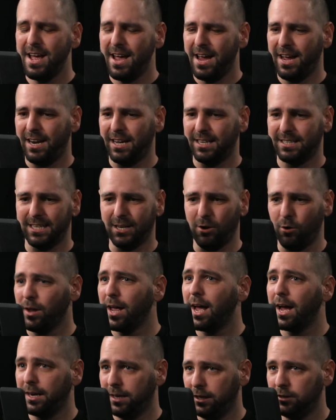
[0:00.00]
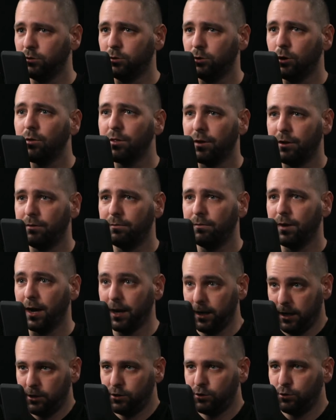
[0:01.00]
And I said, okay, I need to go there. I
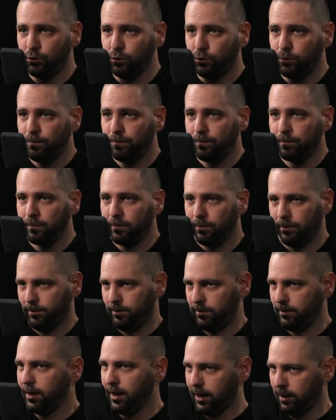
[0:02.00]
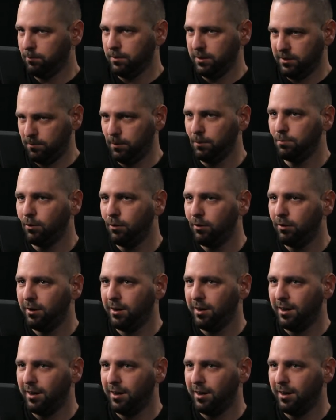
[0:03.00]
need to help these people.